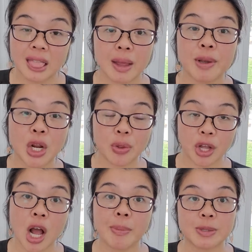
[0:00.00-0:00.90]
let me know in
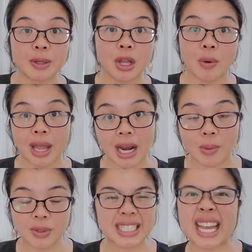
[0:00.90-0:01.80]
the comments below and I
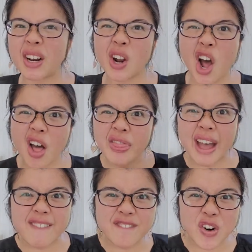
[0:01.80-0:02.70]
will get on
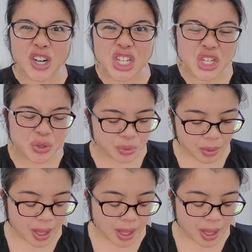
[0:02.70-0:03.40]
that for you.